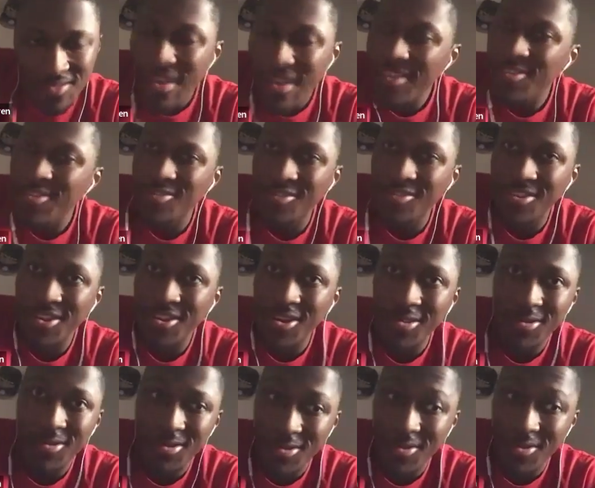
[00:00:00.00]
I usually
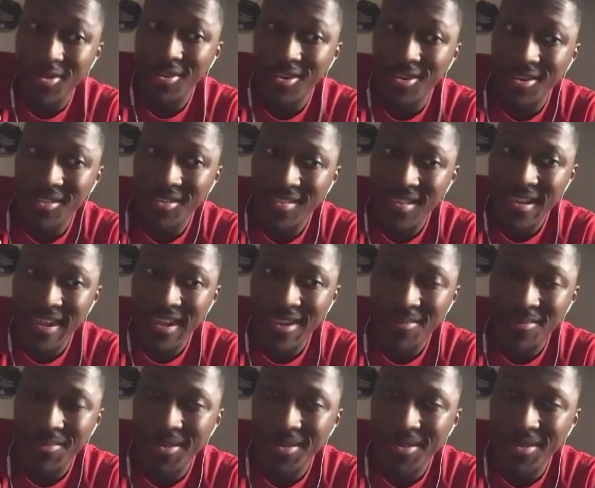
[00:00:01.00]
don't do it all the time,